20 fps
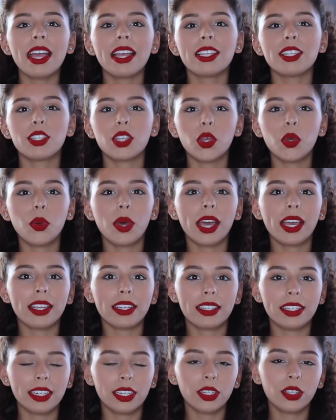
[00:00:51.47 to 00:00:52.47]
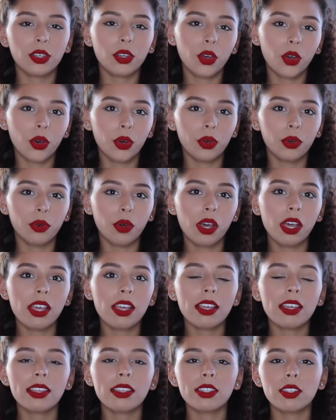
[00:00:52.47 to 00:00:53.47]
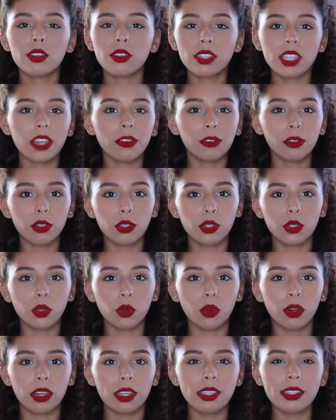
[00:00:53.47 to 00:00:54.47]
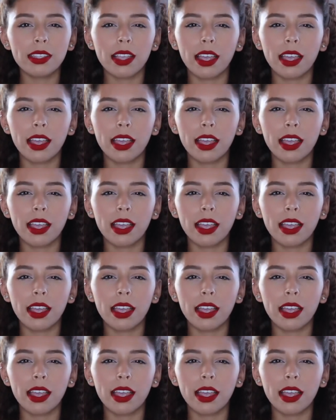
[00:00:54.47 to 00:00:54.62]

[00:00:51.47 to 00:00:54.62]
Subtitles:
So I did go to several stores,